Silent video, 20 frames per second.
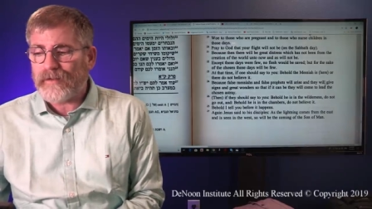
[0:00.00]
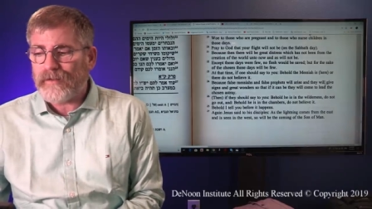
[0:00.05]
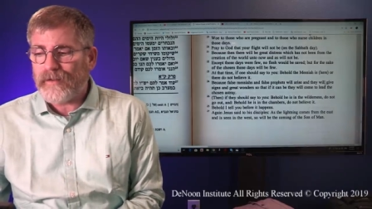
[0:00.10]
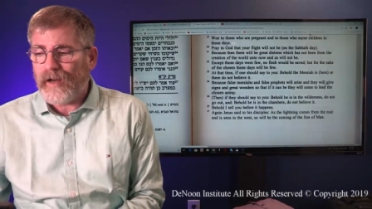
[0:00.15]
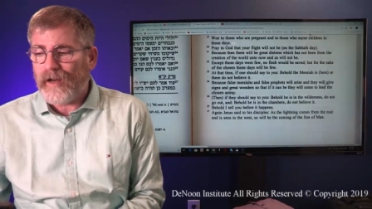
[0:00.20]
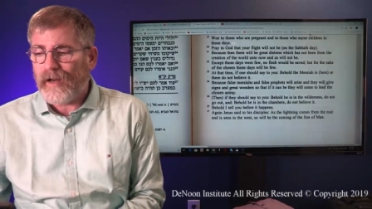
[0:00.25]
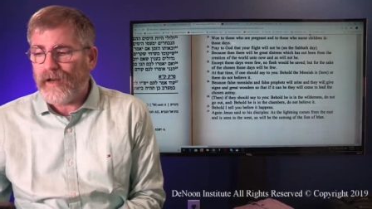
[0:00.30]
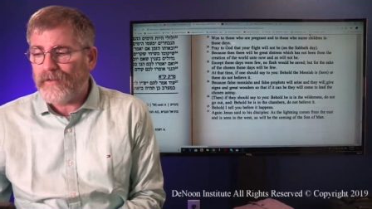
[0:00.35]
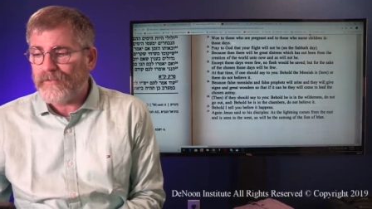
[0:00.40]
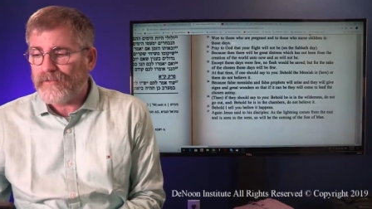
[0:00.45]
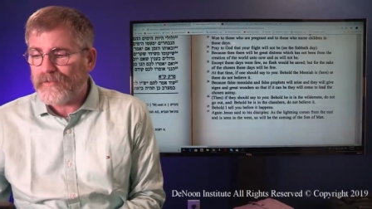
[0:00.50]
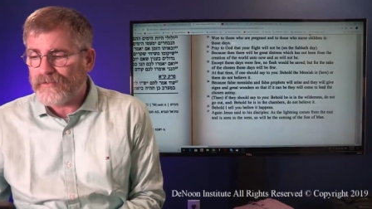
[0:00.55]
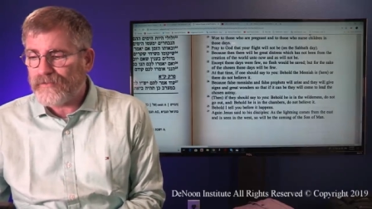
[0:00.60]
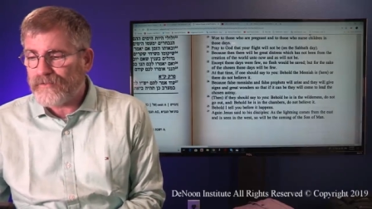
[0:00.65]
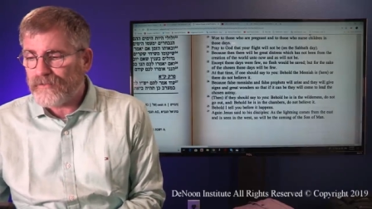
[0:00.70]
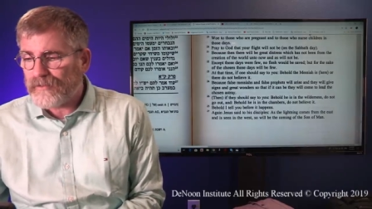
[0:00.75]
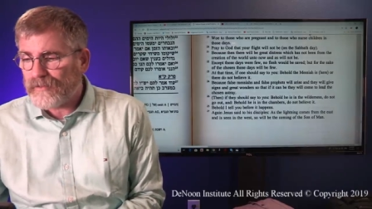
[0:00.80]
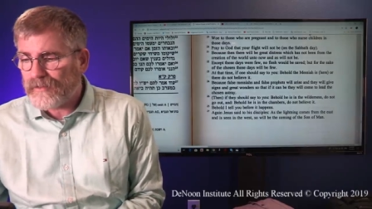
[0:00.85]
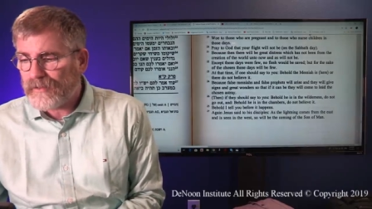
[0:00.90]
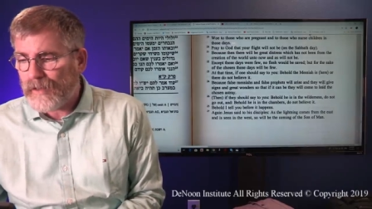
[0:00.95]
uh,
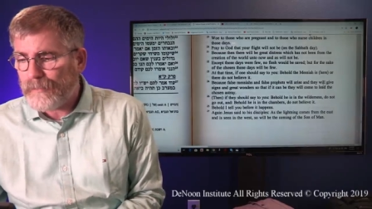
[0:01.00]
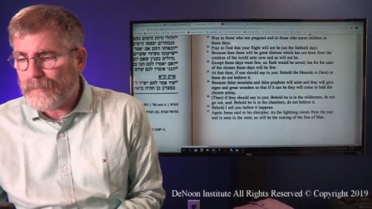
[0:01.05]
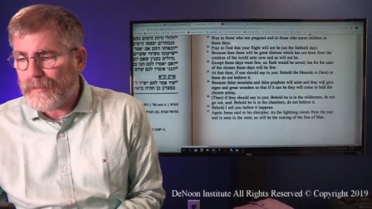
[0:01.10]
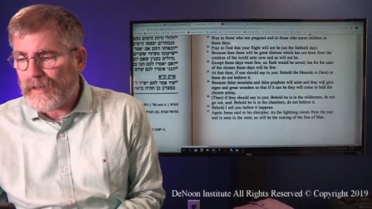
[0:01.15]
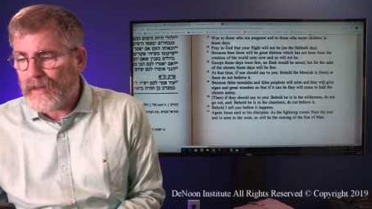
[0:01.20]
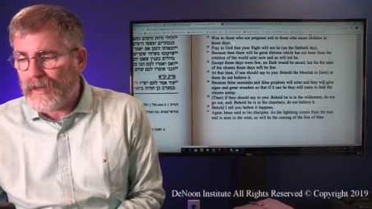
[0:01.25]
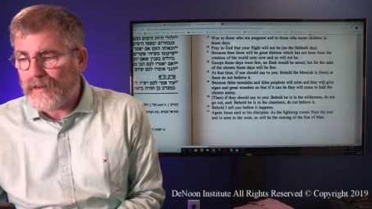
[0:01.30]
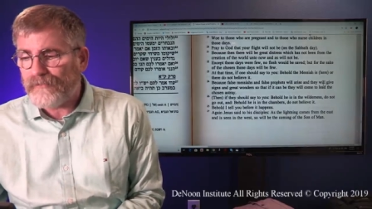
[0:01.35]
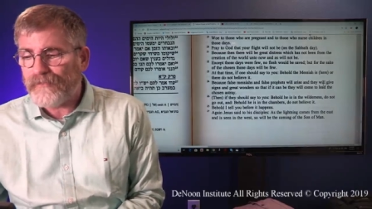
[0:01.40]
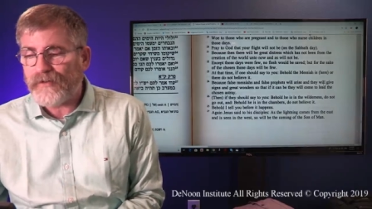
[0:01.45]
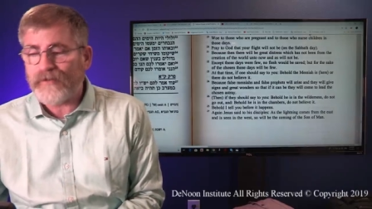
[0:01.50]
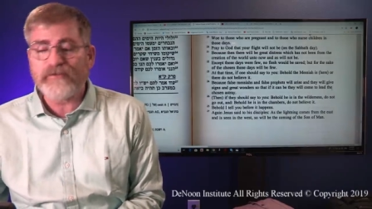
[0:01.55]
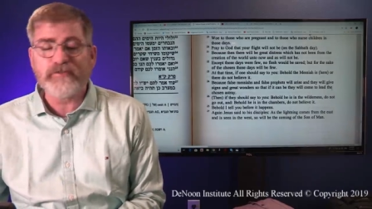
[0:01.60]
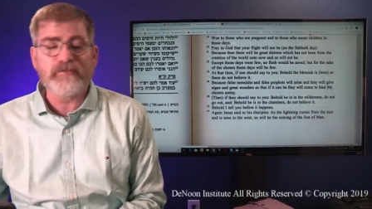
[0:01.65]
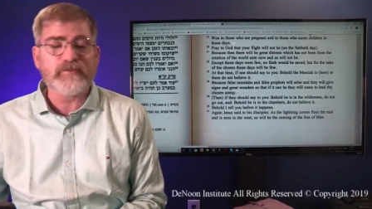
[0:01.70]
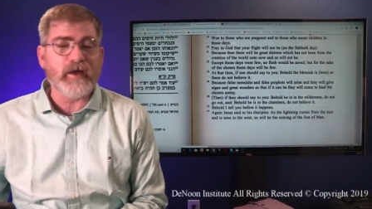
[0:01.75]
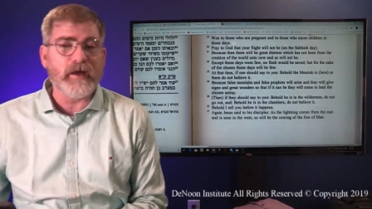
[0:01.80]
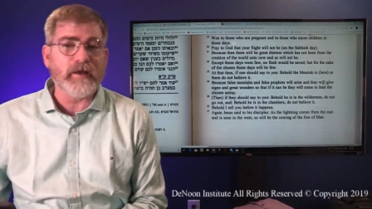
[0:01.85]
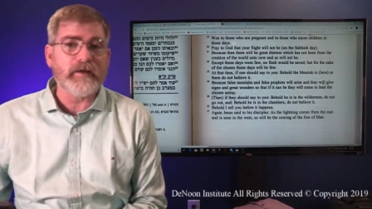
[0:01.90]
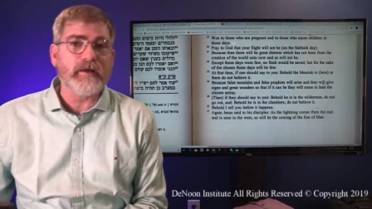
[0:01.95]
the coming of the
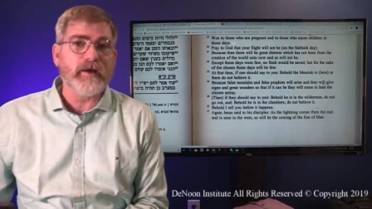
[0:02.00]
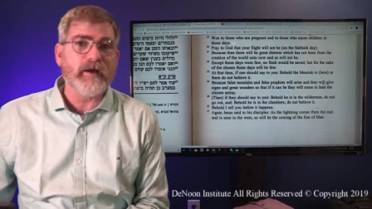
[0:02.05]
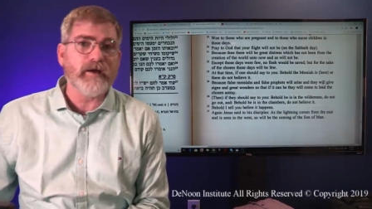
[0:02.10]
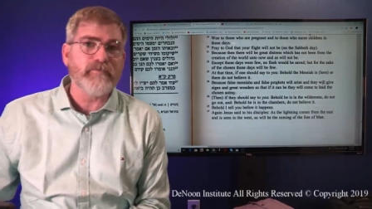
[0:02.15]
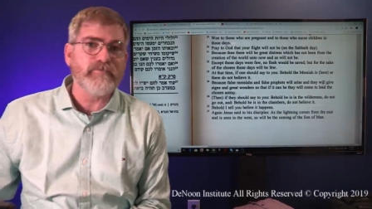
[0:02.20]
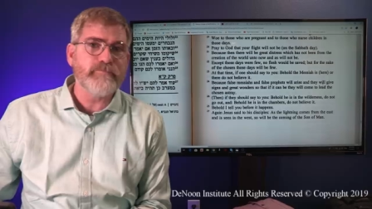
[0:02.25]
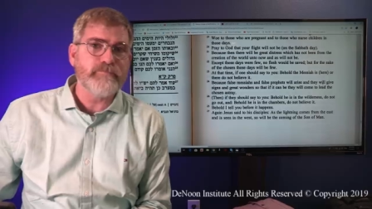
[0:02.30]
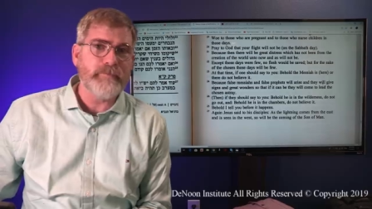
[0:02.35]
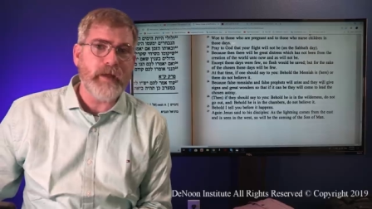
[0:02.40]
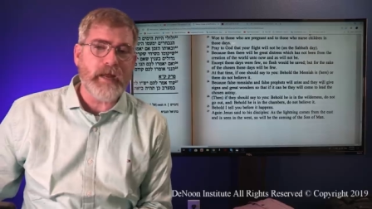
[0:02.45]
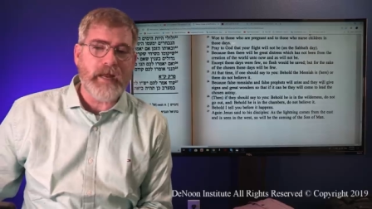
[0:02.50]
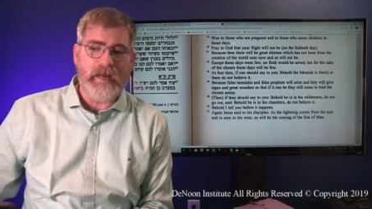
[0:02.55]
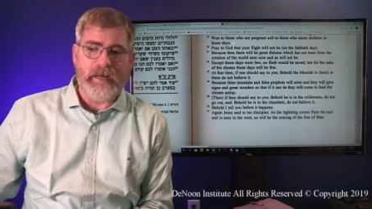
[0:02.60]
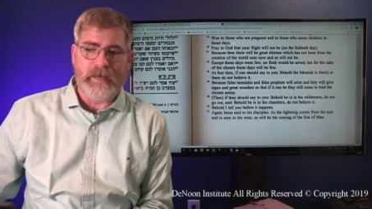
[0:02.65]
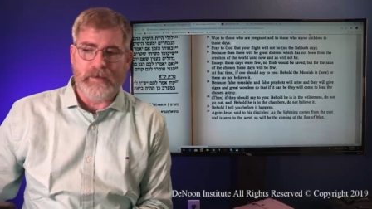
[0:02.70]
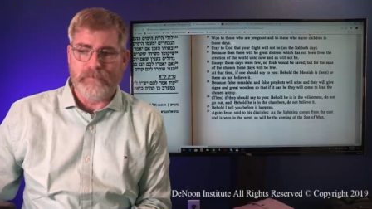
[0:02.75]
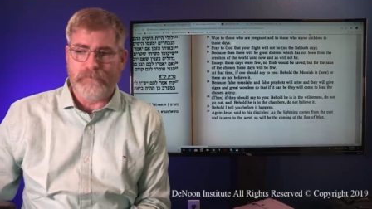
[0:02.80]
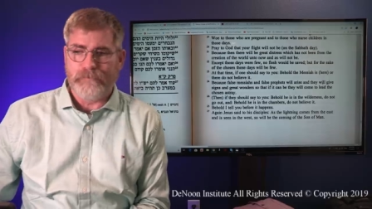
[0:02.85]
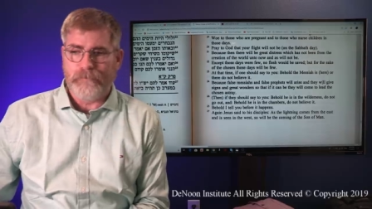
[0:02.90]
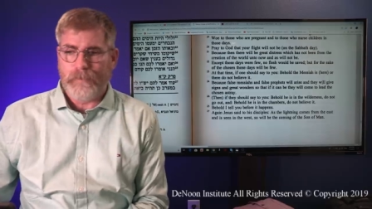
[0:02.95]
Son of
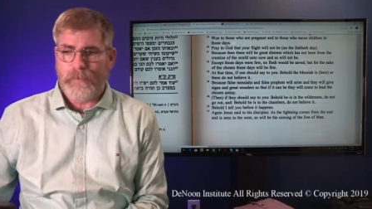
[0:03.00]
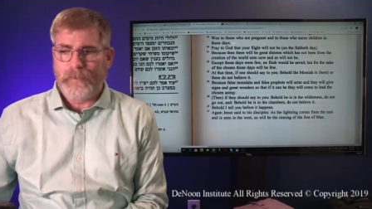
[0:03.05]
Man.